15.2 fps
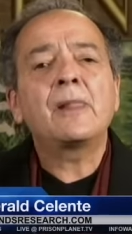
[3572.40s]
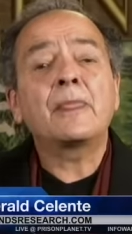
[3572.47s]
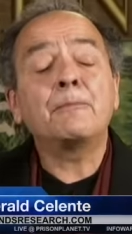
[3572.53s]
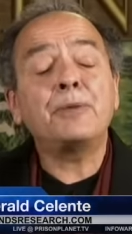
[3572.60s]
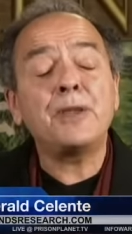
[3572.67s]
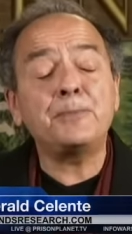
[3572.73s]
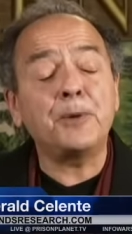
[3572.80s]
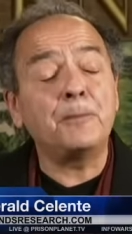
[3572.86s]

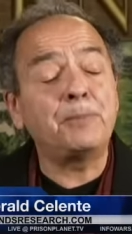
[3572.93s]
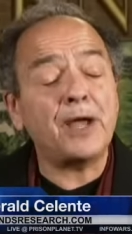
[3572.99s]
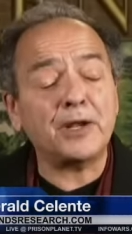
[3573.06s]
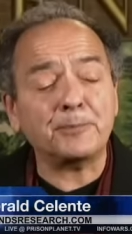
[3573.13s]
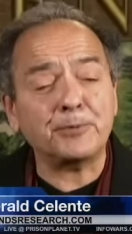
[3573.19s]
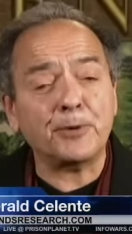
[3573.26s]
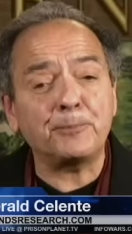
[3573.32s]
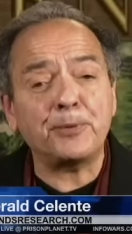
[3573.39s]
people better
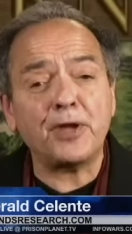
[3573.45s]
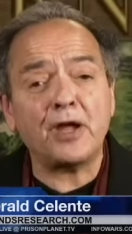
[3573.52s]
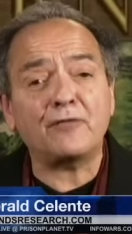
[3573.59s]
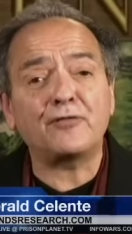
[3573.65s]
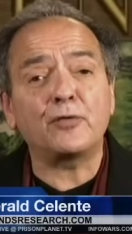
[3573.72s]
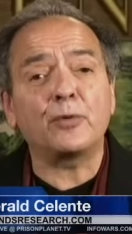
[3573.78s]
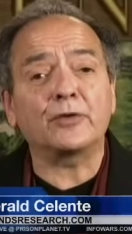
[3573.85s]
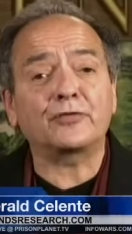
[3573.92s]
prepare
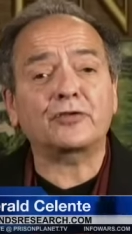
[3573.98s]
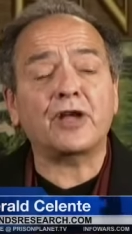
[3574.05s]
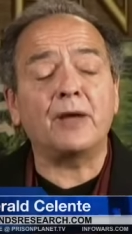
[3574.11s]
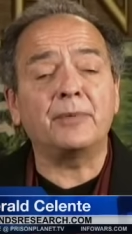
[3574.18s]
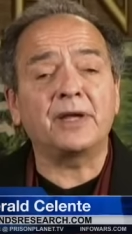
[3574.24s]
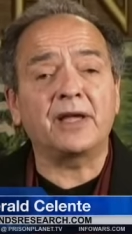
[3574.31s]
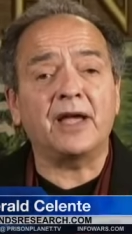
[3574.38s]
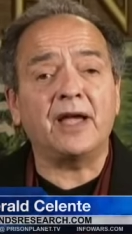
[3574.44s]
for what's
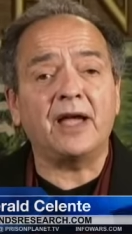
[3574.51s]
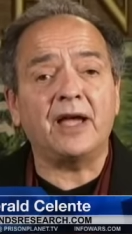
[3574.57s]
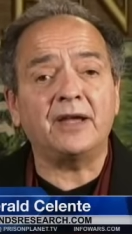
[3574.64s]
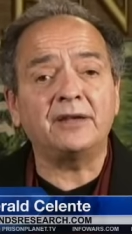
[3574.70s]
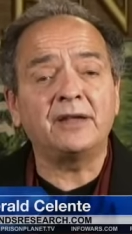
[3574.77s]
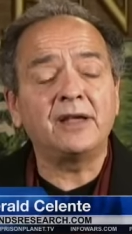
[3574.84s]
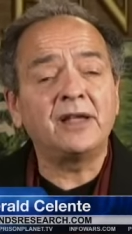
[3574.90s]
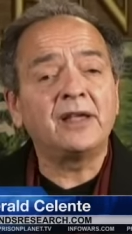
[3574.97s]
coming
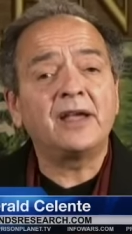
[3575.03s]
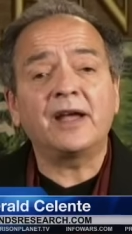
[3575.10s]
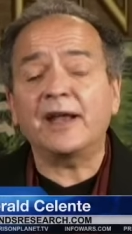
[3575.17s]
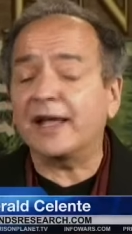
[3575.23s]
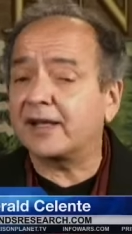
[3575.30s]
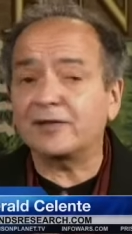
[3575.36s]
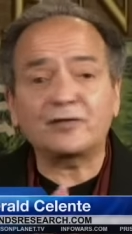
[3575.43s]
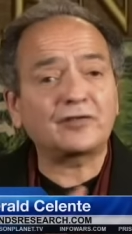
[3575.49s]
ahead. And I
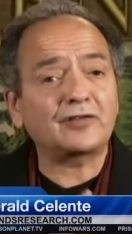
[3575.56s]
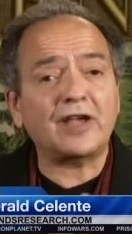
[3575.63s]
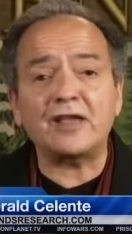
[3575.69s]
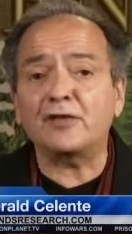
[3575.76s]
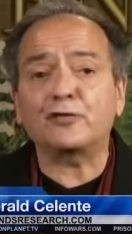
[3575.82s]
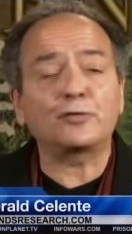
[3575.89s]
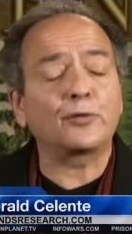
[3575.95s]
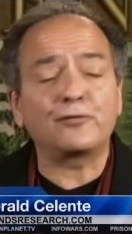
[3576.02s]
can say
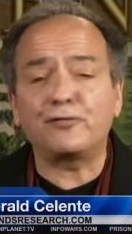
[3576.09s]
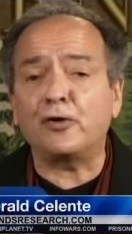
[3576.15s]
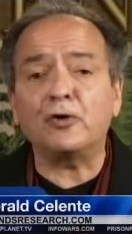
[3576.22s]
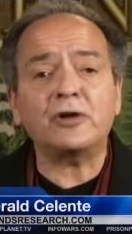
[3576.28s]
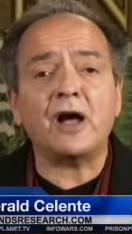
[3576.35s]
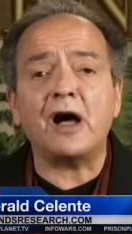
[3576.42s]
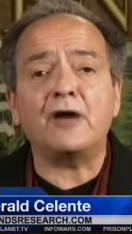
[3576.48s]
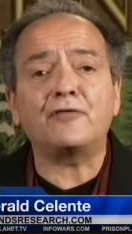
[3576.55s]
this with full
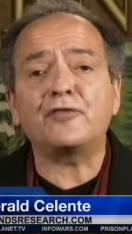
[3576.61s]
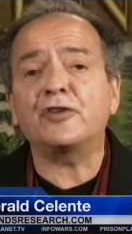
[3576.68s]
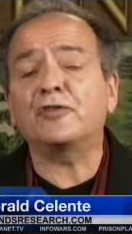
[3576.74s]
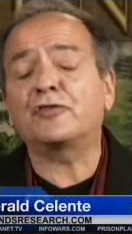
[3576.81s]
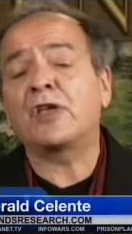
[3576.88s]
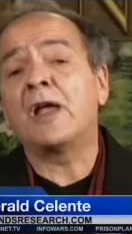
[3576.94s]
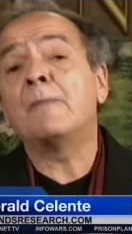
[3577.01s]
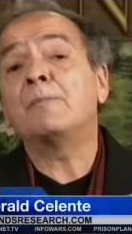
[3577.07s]

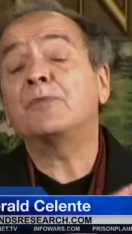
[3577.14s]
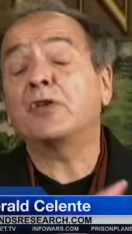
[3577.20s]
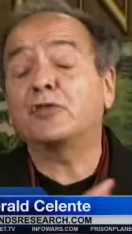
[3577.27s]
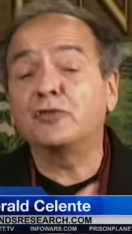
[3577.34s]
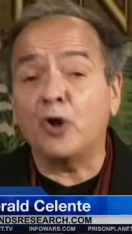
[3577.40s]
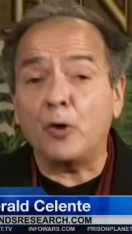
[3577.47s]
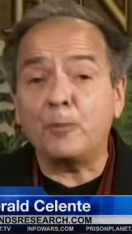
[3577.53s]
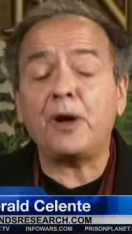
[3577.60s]
confidence. There's
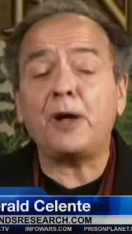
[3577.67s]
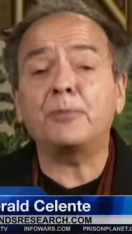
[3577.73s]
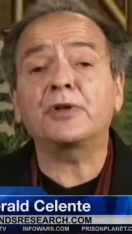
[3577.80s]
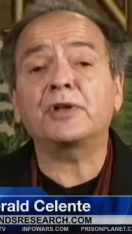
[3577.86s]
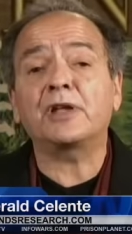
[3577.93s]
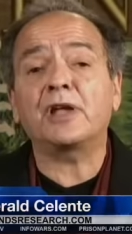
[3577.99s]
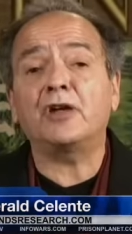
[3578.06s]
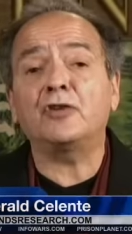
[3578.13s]
no
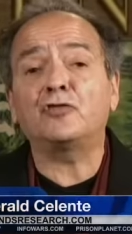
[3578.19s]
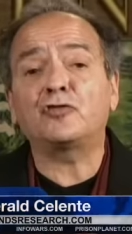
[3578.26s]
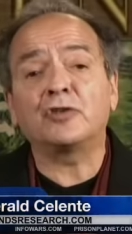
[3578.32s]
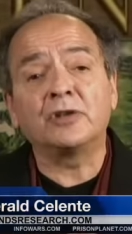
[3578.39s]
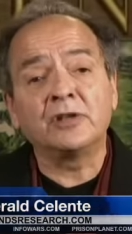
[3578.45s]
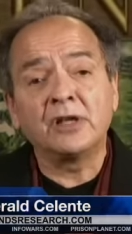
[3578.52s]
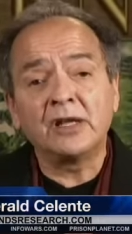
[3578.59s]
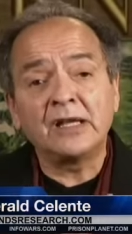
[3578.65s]

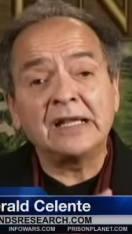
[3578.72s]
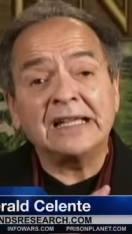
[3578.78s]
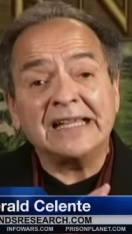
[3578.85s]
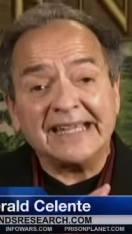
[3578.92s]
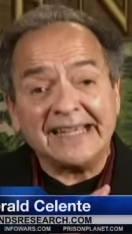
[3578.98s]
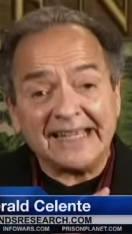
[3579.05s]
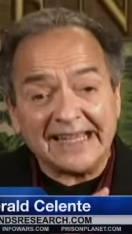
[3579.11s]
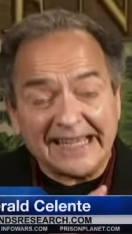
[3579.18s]
publication
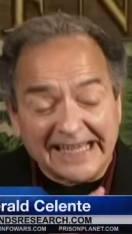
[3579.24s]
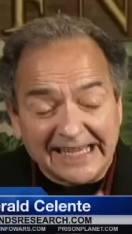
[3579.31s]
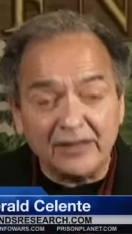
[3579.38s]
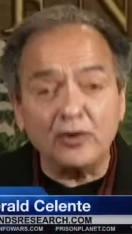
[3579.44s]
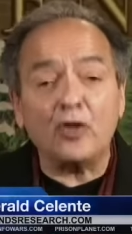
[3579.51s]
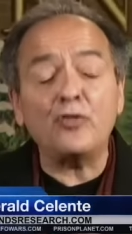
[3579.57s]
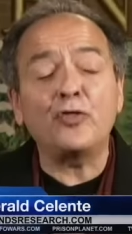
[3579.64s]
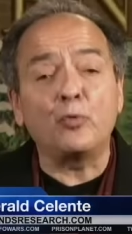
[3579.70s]

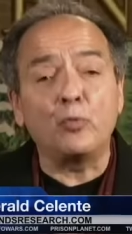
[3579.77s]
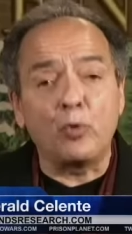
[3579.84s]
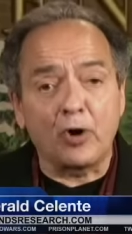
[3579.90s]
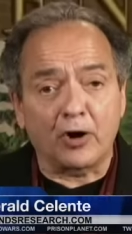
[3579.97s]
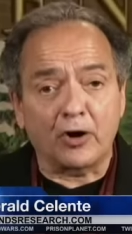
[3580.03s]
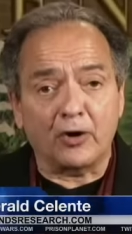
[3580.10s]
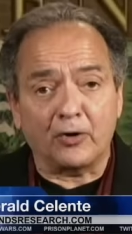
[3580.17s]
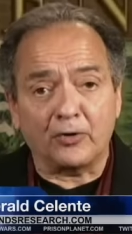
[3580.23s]
in the
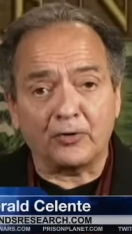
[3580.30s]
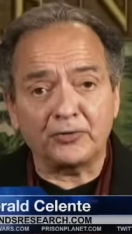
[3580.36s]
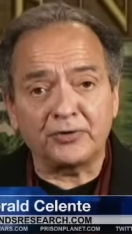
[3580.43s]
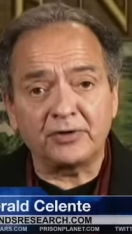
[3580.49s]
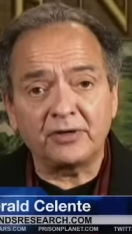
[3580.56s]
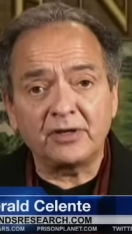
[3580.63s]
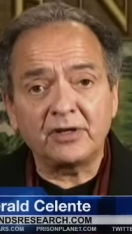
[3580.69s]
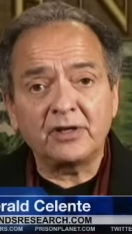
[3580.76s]
world
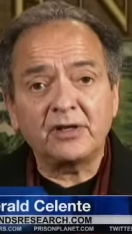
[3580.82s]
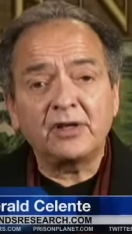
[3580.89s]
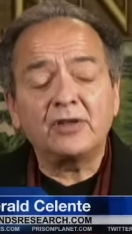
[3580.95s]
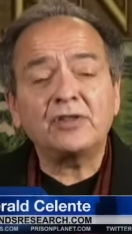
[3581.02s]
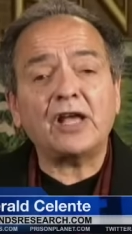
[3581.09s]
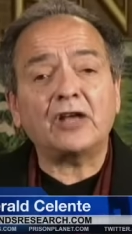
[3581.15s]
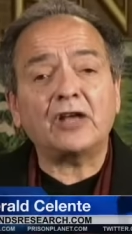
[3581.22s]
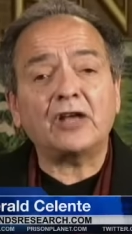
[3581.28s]

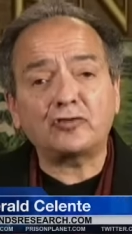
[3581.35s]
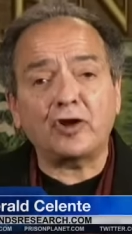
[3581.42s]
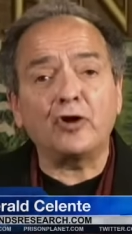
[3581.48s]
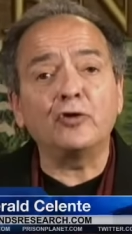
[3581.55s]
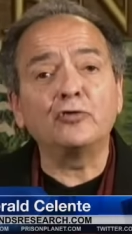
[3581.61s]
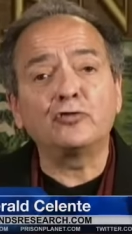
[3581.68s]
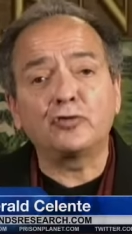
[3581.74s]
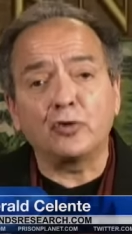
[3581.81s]
that
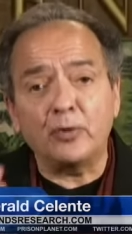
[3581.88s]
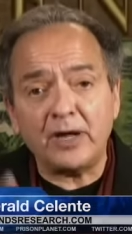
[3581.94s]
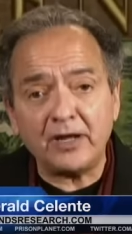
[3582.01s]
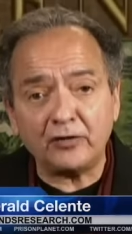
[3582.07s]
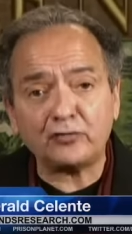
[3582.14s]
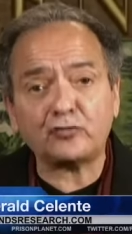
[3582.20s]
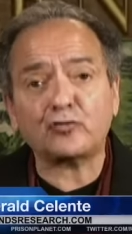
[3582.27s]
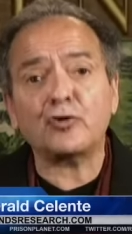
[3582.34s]
shows you
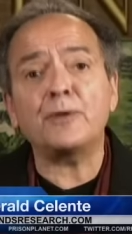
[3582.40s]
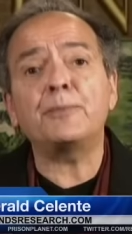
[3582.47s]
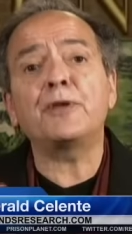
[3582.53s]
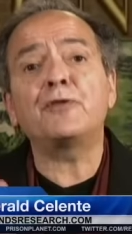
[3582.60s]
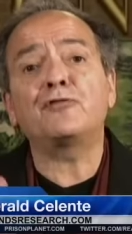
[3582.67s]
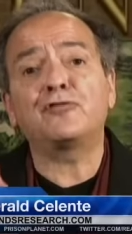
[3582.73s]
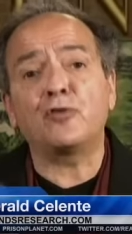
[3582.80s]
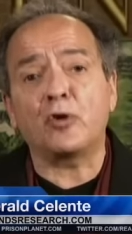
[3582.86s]
history
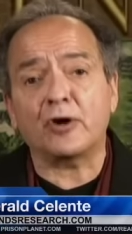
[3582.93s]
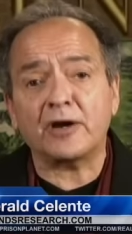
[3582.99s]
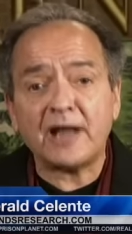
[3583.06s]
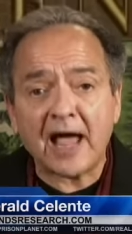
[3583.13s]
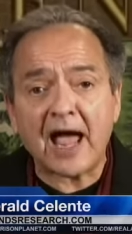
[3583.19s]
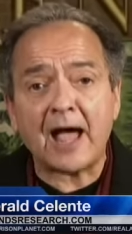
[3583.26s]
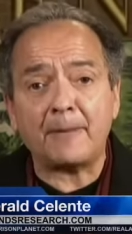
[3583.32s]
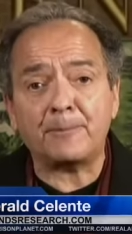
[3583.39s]
before it
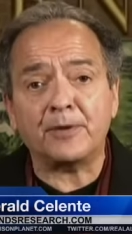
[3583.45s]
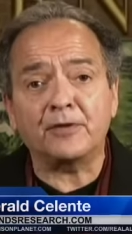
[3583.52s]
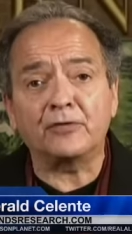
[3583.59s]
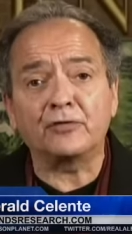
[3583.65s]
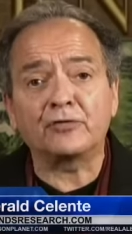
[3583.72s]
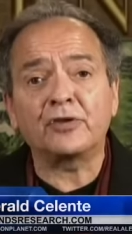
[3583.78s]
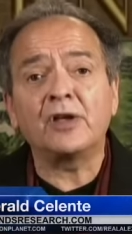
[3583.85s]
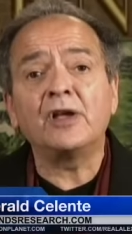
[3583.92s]

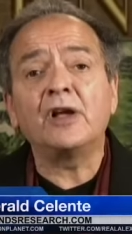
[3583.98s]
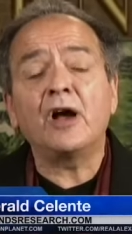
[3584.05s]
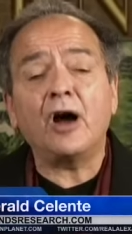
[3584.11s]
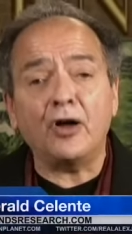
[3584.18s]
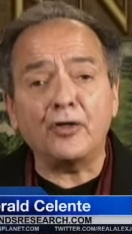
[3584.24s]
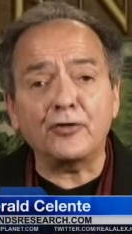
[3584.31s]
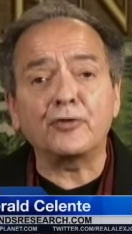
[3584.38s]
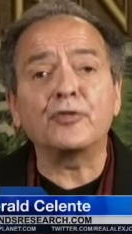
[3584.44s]
happens
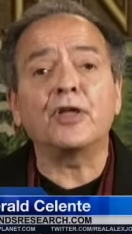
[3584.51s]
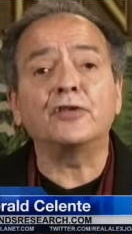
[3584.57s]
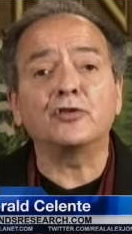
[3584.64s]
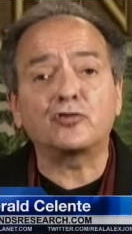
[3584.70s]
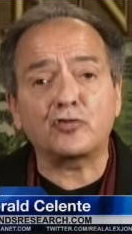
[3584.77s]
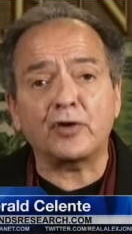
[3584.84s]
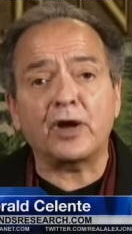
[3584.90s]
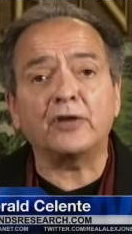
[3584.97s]
other than the
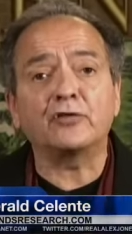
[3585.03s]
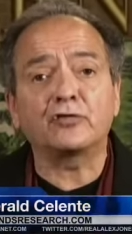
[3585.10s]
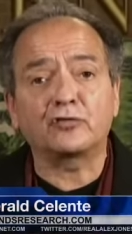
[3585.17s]
Trends